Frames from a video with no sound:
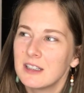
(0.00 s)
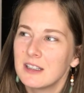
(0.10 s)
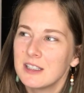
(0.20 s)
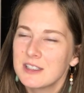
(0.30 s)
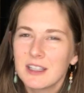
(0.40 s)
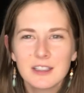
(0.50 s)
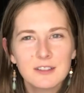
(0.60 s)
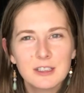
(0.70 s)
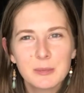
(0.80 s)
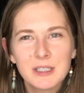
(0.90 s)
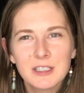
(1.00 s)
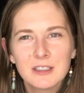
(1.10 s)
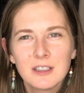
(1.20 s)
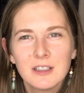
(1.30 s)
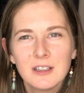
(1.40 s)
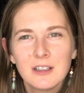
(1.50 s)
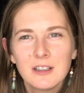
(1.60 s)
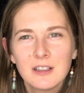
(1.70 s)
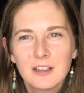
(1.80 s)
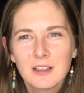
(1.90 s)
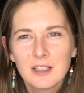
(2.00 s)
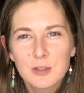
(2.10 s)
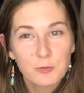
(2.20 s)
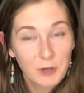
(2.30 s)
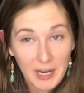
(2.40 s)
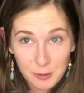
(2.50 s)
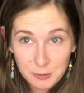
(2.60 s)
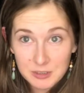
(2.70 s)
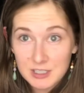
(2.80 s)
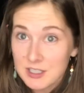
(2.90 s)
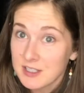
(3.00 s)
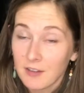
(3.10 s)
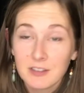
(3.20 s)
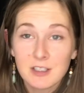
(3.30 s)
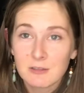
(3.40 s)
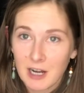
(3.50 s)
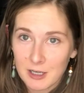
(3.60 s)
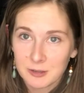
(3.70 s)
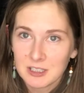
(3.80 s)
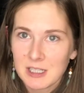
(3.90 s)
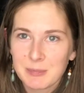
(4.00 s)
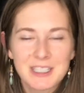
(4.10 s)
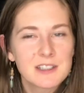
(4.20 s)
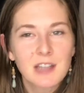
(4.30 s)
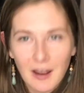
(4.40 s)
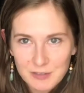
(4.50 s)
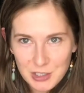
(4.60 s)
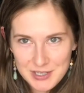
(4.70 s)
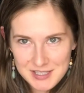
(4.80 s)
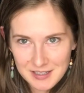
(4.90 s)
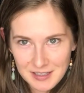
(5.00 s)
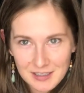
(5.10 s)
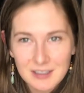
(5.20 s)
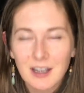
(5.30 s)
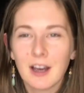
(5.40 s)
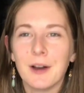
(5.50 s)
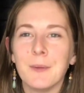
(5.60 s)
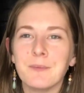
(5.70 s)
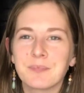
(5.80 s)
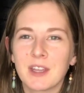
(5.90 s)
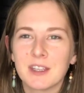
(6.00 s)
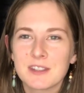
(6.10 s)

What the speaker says: it's like a little bit, it's round, it's definitely round, but it's not very acidic. It's a